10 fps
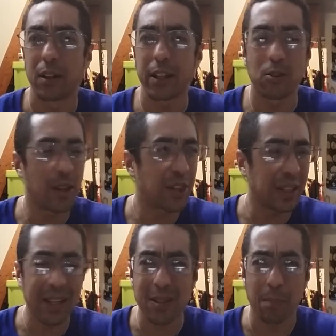Like, do they
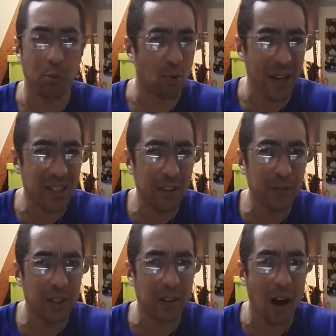think that's
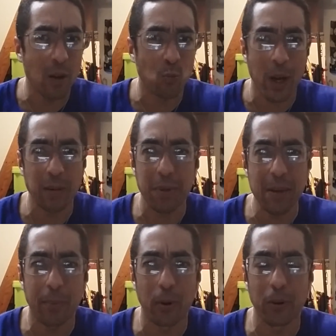impressive to non-white
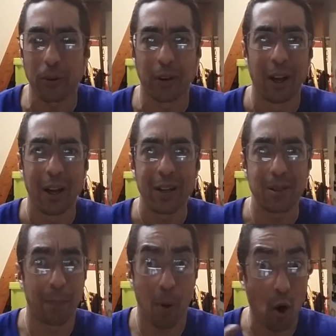people or
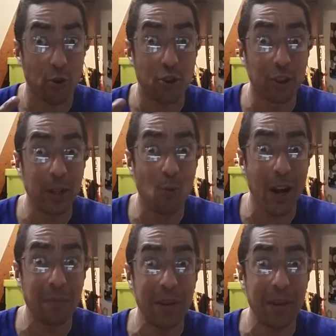to partially white